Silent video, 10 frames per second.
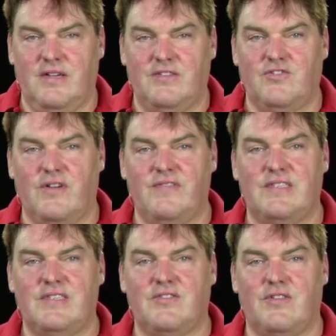
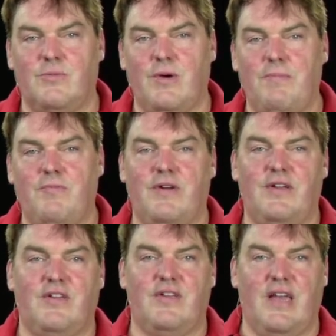services on the web where
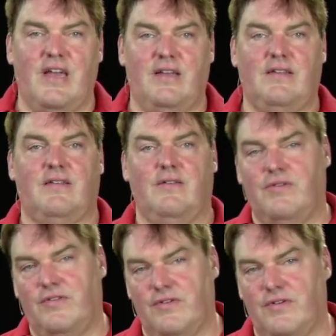you can add
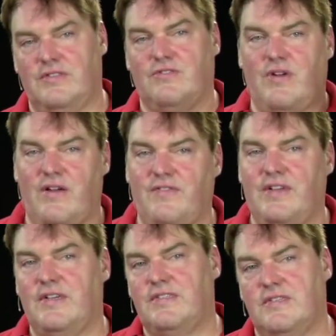lower thirds,
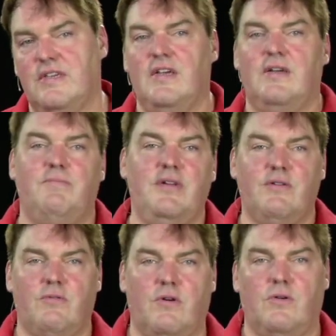graphics,
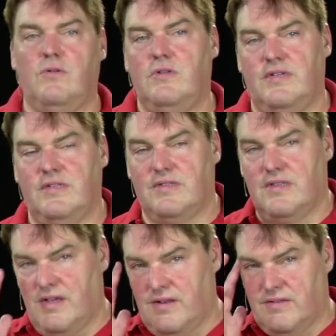B-roll,
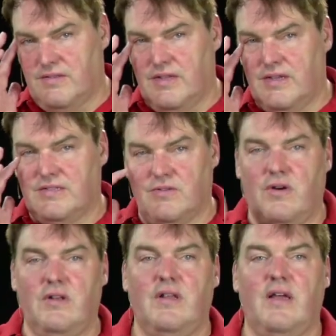and so on.